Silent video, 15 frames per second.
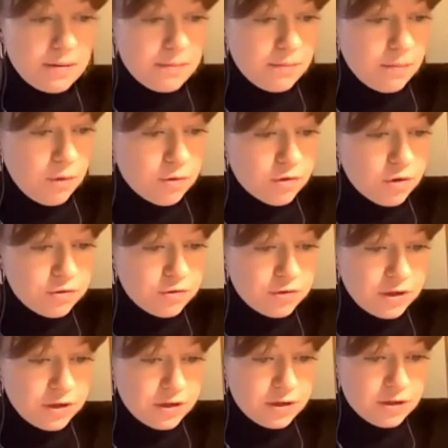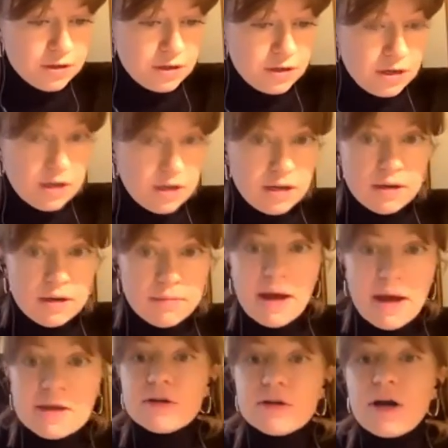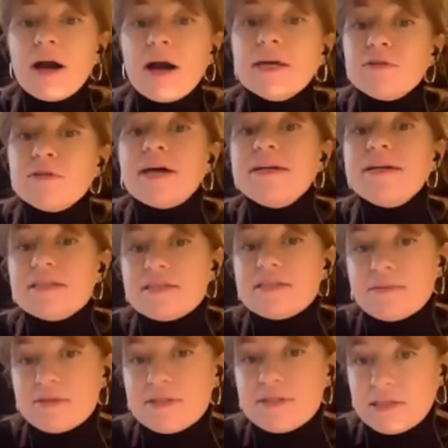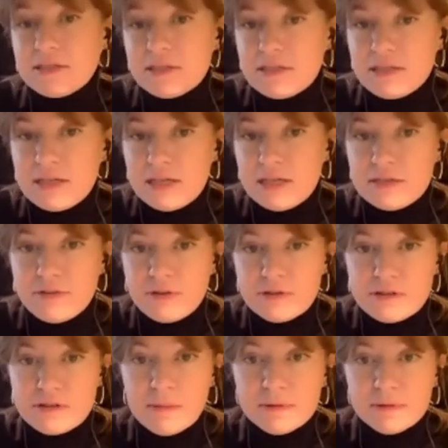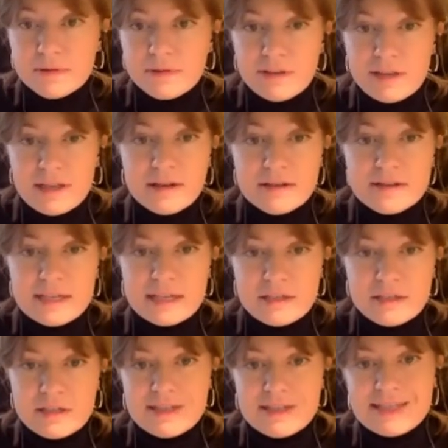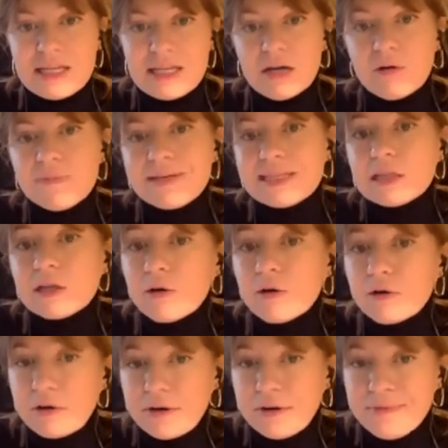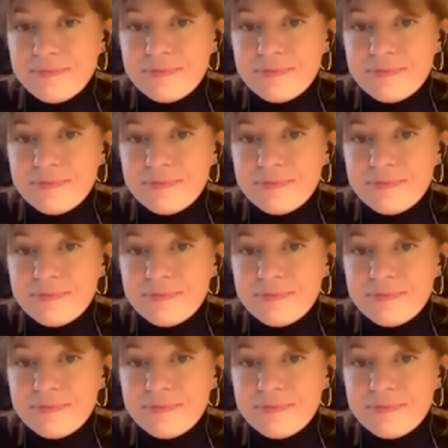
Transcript: Moreover, I united some sentences. For example, the last sentence is now a bit longer,